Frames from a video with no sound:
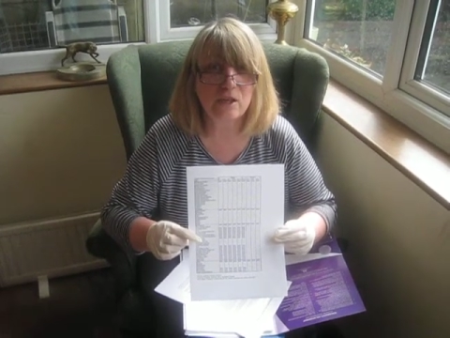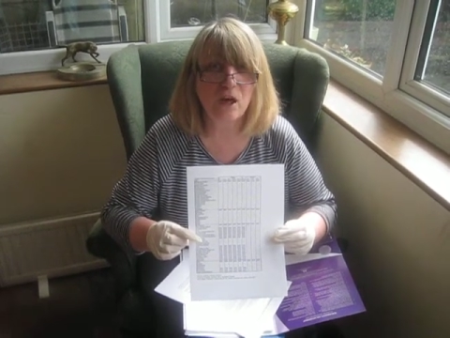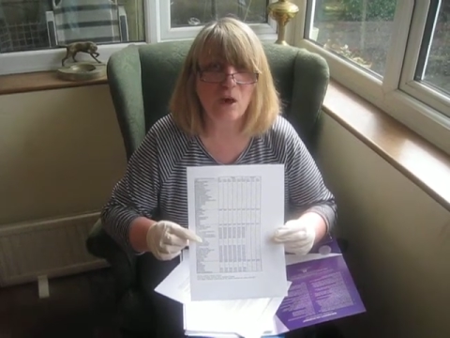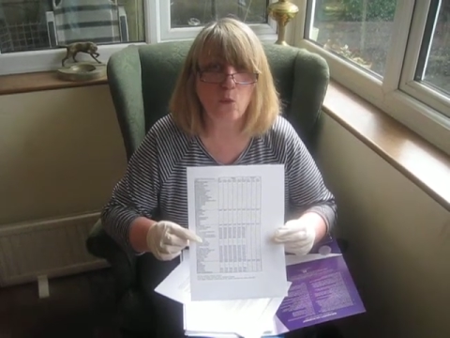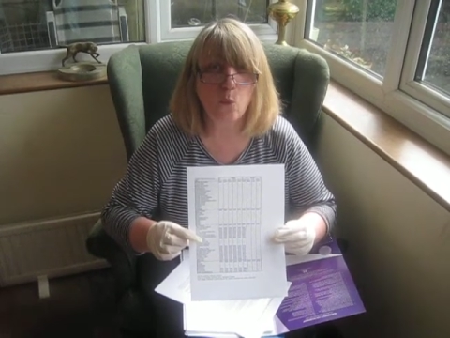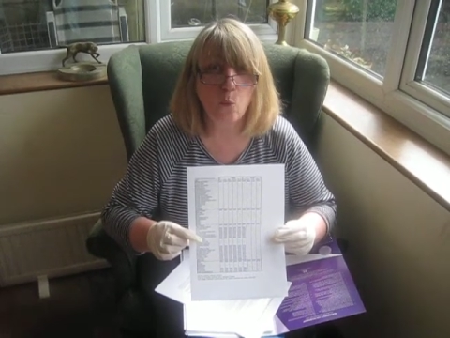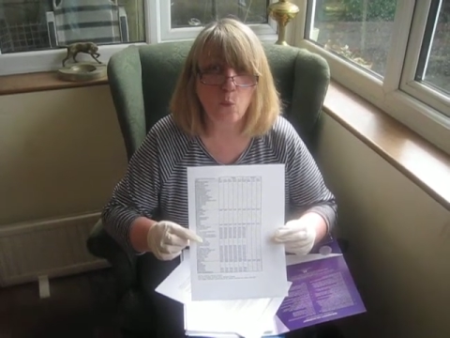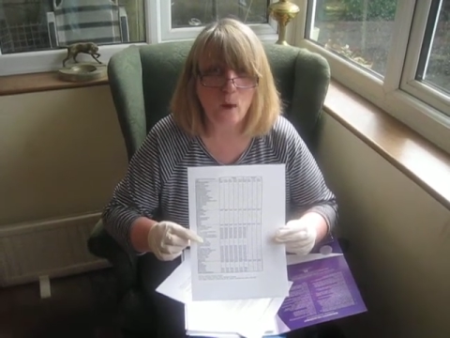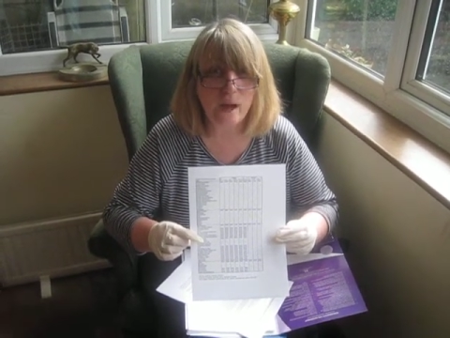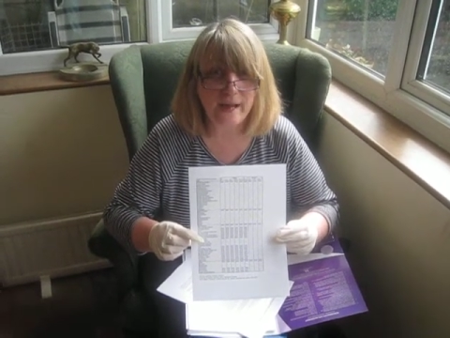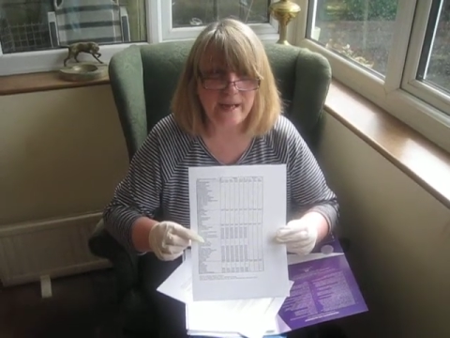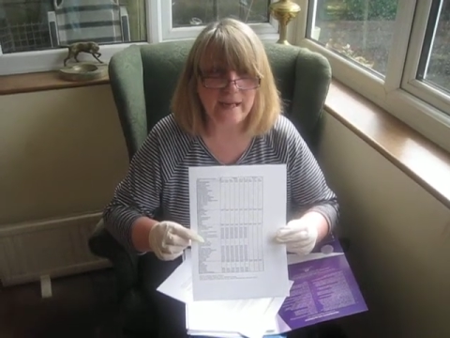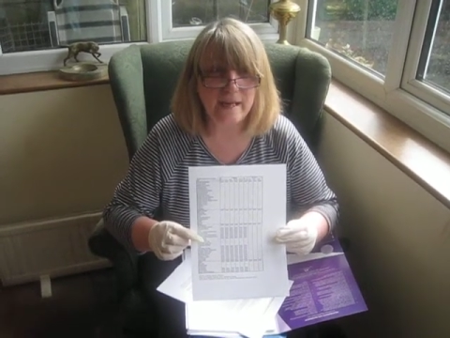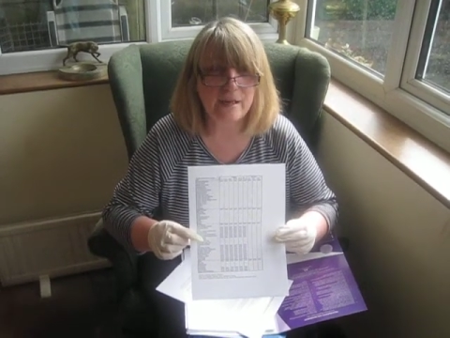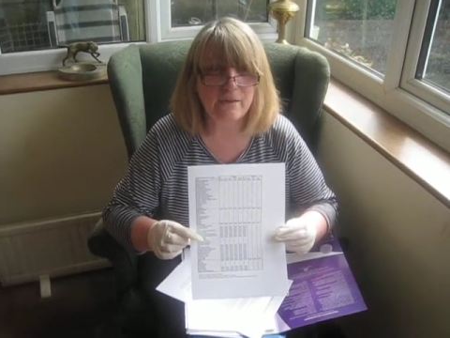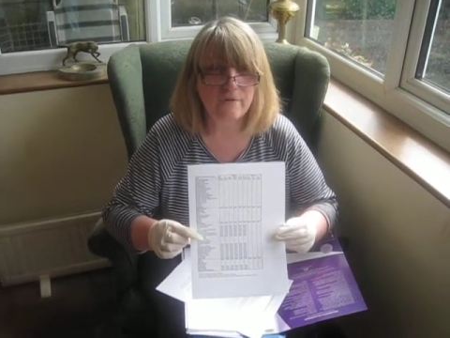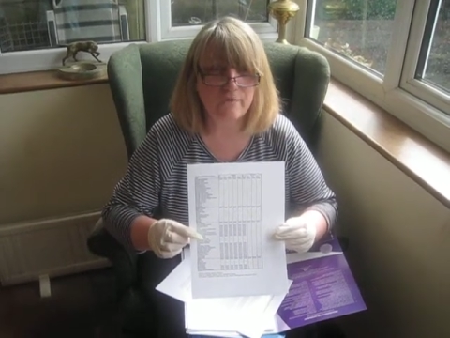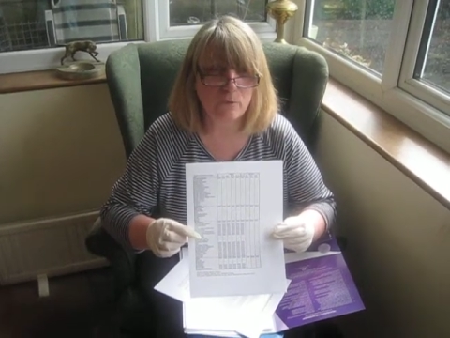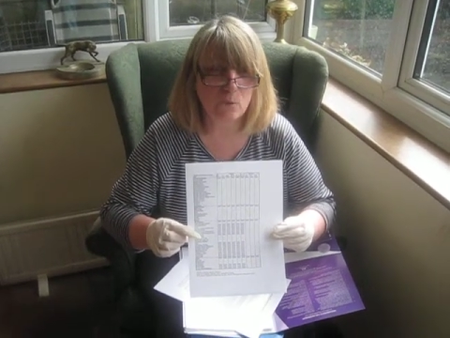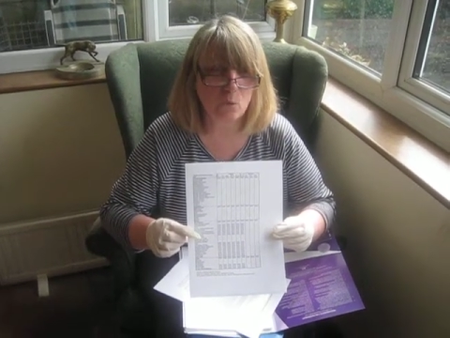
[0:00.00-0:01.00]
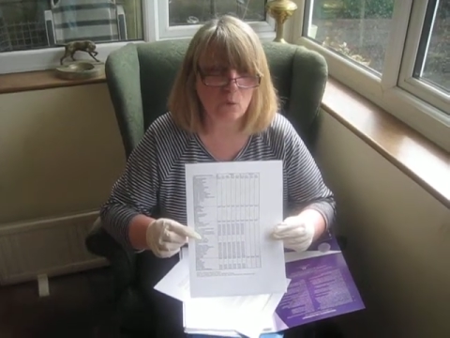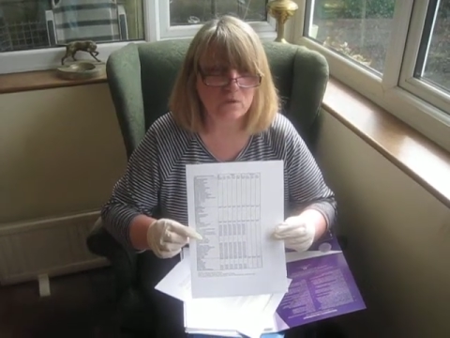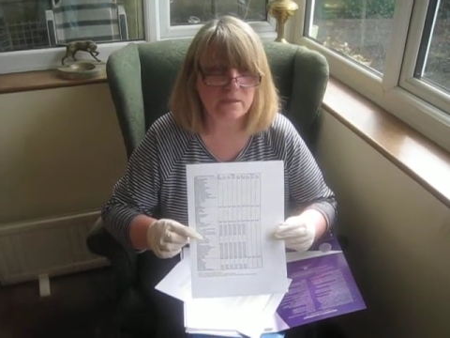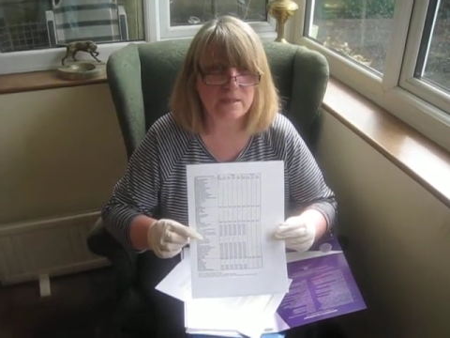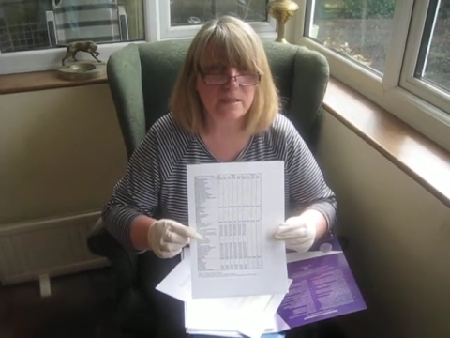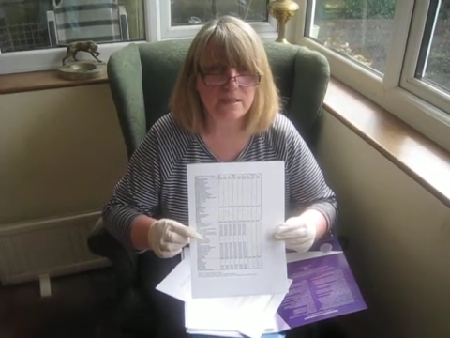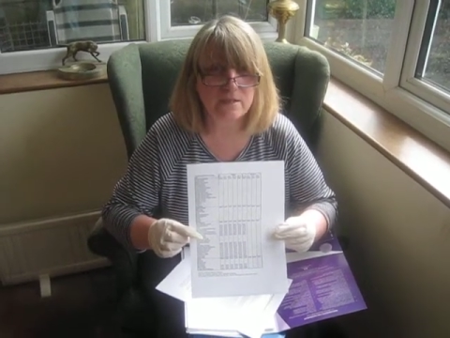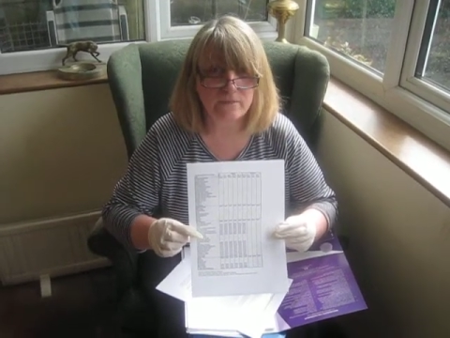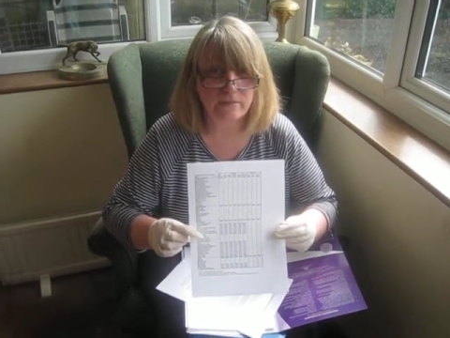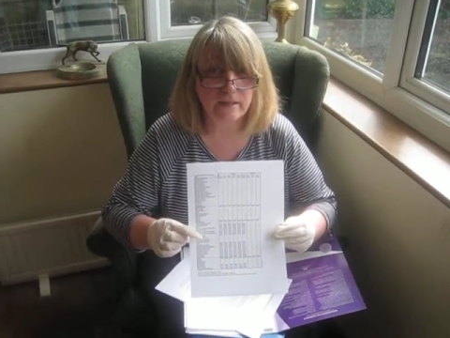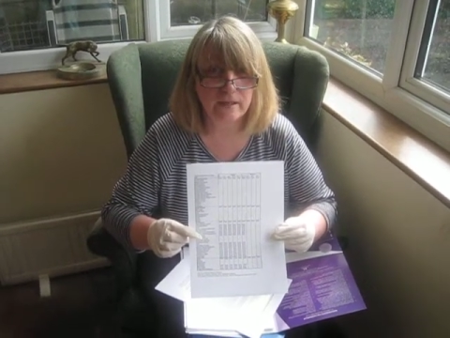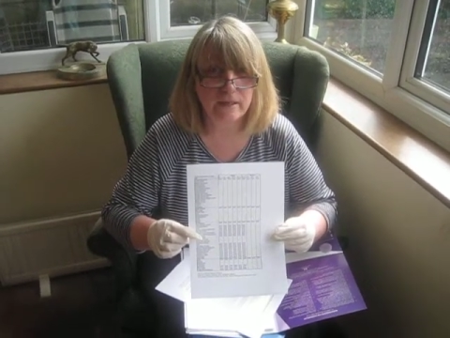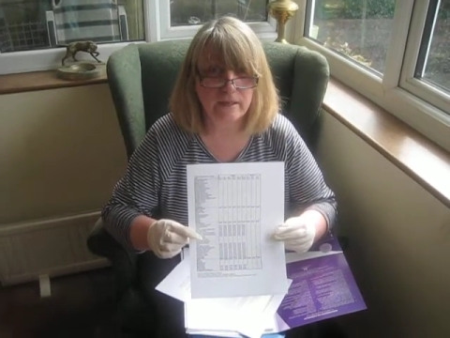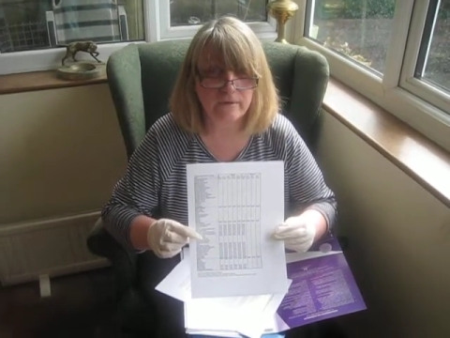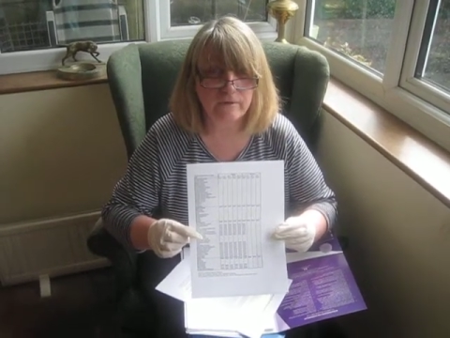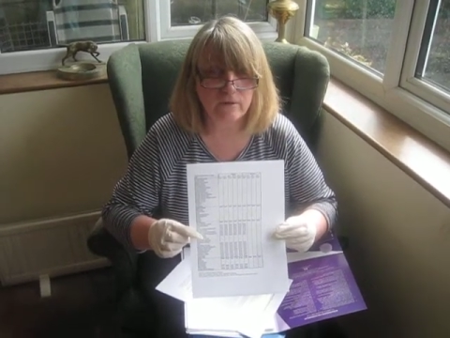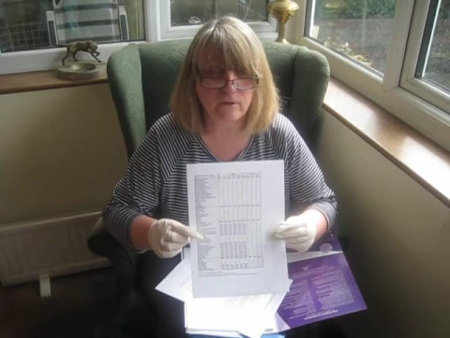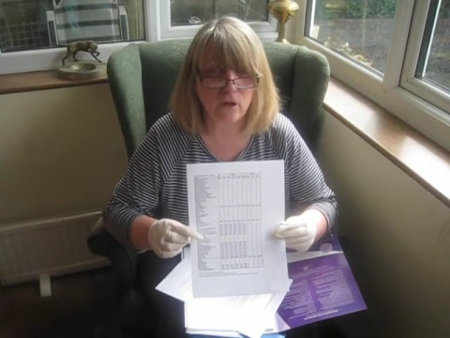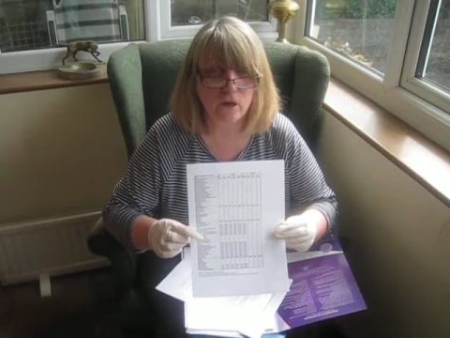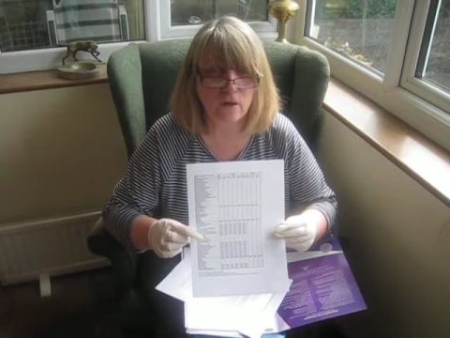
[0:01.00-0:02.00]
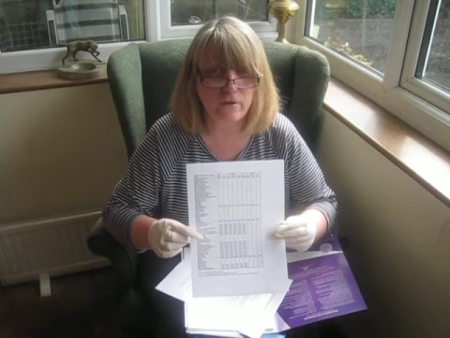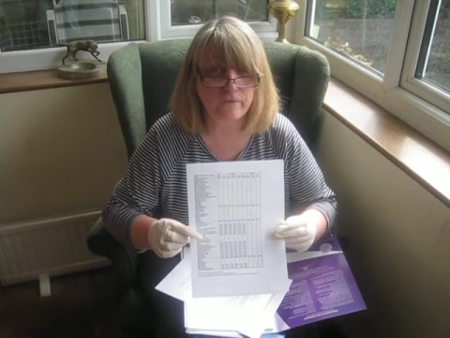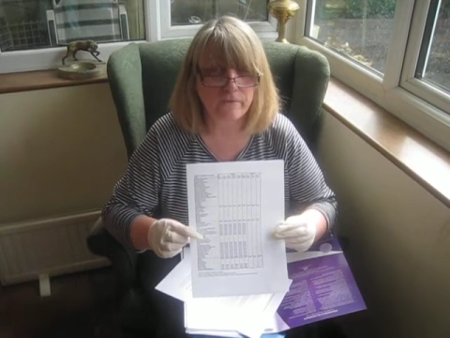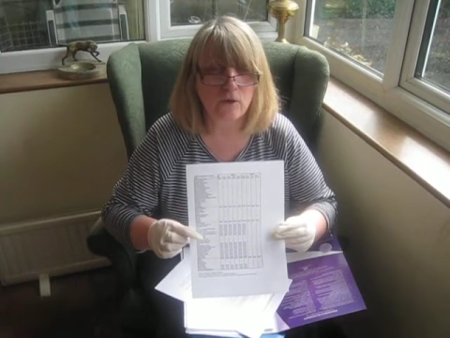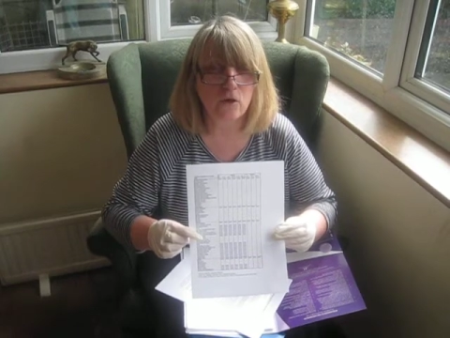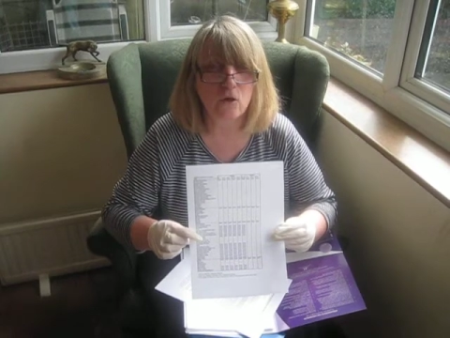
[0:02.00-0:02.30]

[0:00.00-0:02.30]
away from what it's fearful of